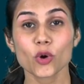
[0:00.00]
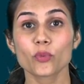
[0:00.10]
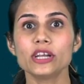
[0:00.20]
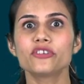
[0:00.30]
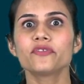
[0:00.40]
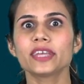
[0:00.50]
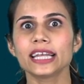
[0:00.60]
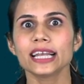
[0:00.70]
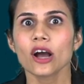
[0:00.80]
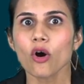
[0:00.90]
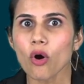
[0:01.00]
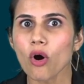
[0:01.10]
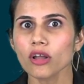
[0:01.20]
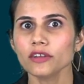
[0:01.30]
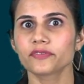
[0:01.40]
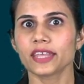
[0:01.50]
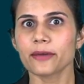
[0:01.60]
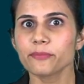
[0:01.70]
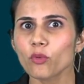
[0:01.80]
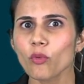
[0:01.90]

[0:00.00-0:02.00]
We'll reveal all of them